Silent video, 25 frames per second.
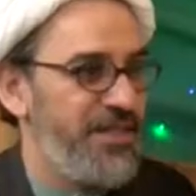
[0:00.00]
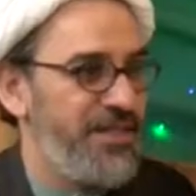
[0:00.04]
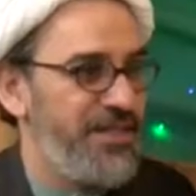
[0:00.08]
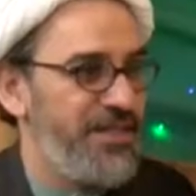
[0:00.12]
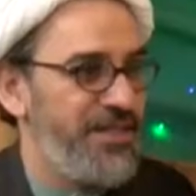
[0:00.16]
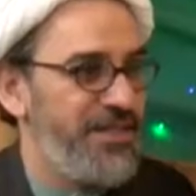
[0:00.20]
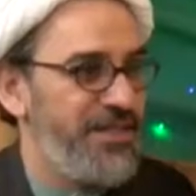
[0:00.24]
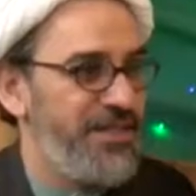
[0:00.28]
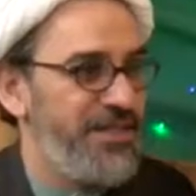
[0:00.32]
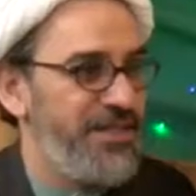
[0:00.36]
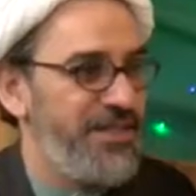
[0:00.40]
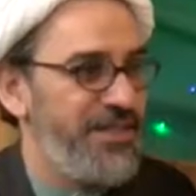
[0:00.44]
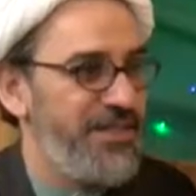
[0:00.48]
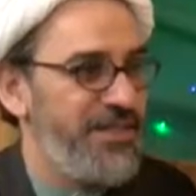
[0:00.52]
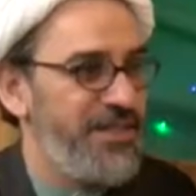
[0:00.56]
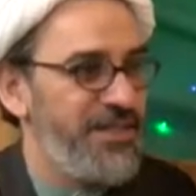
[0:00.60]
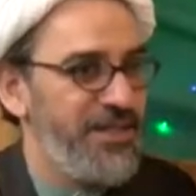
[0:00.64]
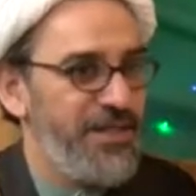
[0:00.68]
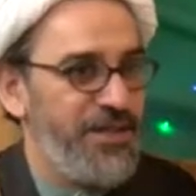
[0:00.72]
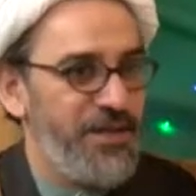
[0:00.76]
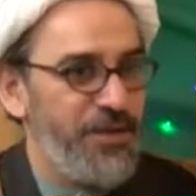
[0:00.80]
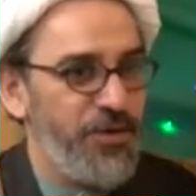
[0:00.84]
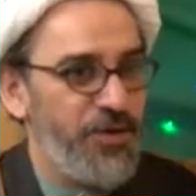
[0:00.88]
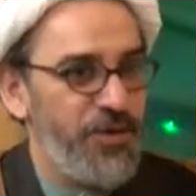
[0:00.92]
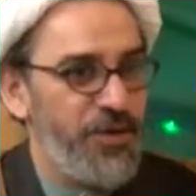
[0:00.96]
You
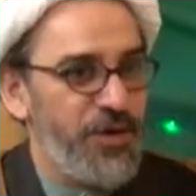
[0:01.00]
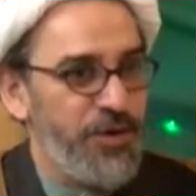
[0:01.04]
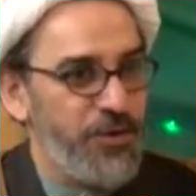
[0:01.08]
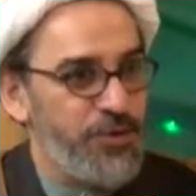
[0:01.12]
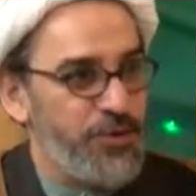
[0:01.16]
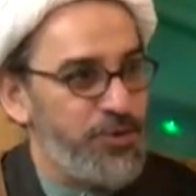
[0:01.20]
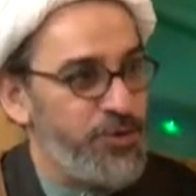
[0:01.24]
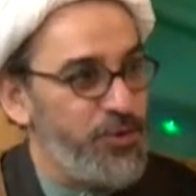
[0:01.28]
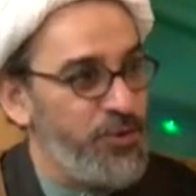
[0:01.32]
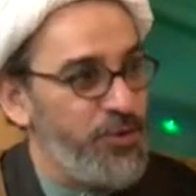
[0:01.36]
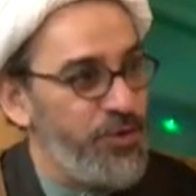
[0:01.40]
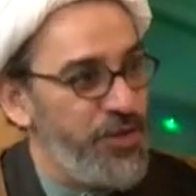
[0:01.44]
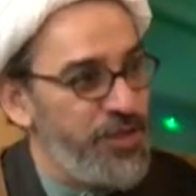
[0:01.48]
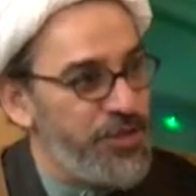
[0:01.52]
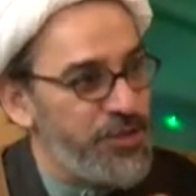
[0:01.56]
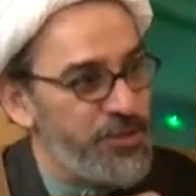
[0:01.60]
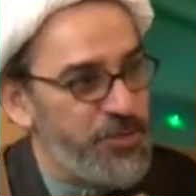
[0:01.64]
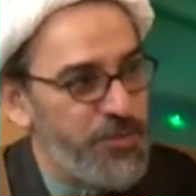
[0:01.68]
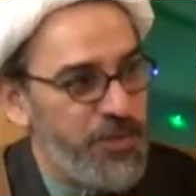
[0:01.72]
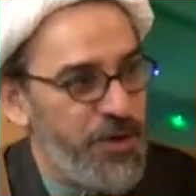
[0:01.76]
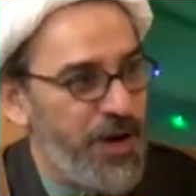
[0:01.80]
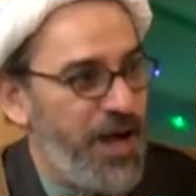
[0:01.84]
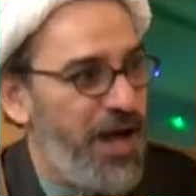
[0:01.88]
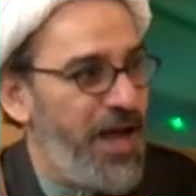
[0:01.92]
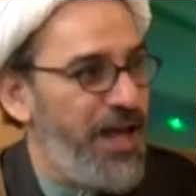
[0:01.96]
know, Rasul is
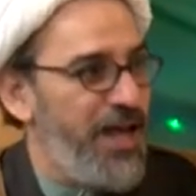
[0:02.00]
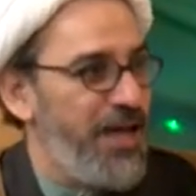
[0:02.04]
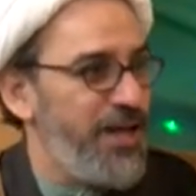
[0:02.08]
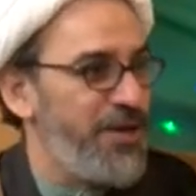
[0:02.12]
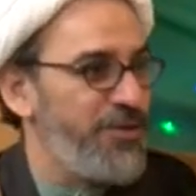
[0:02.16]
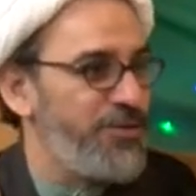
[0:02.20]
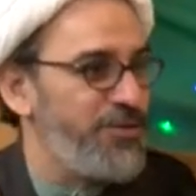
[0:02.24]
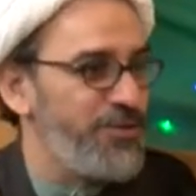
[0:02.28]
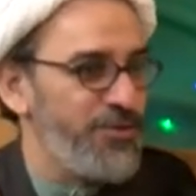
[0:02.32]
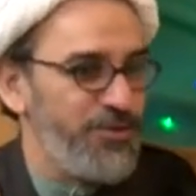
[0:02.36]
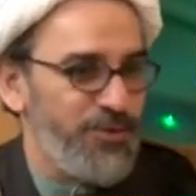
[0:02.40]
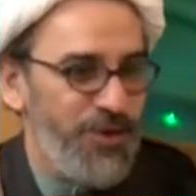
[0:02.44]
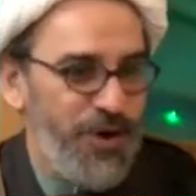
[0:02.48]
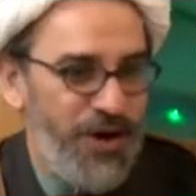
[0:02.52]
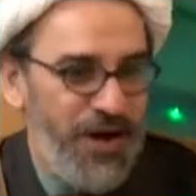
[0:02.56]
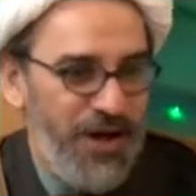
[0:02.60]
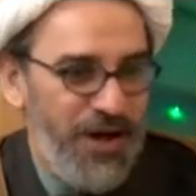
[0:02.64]
prior to